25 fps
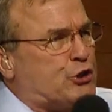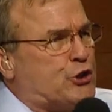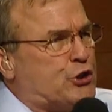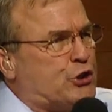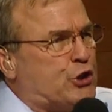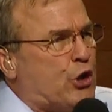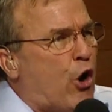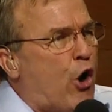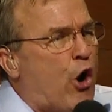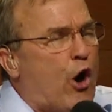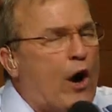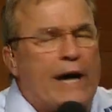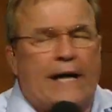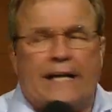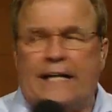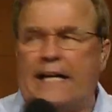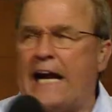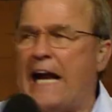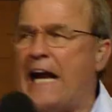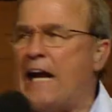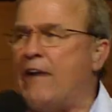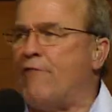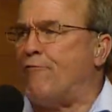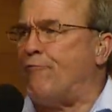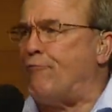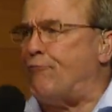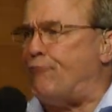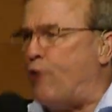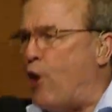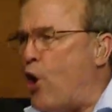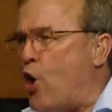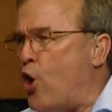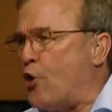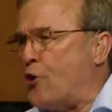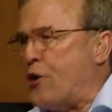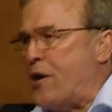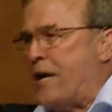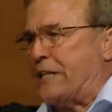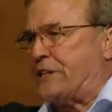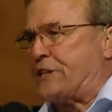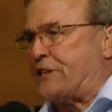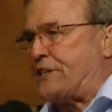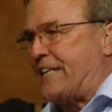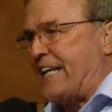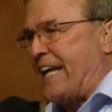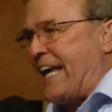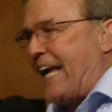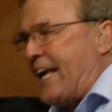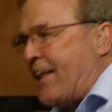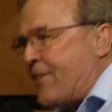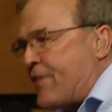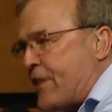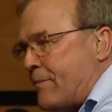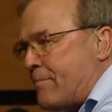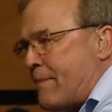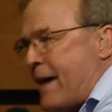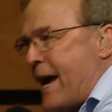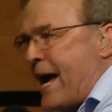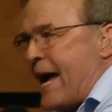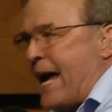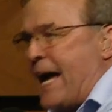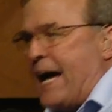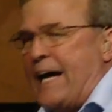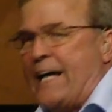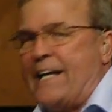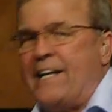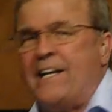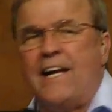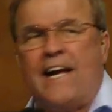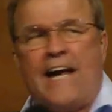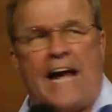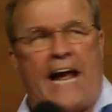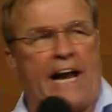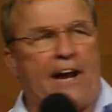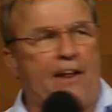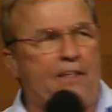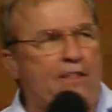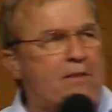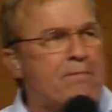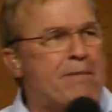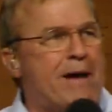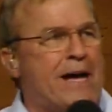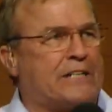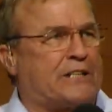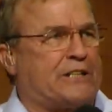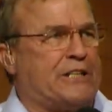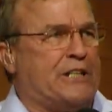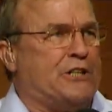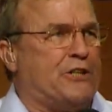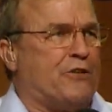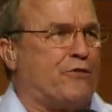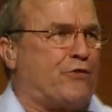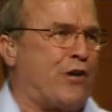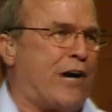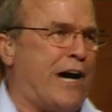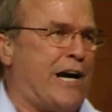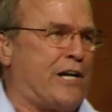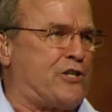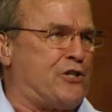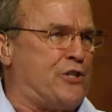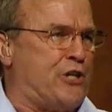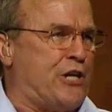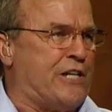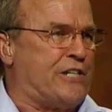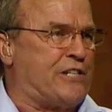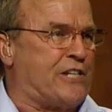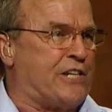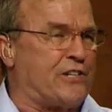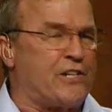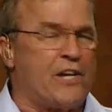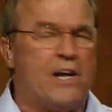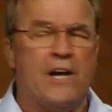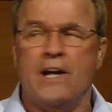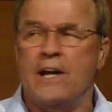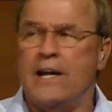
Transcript: joined in fullness in the man and in the message of Christ Jesus.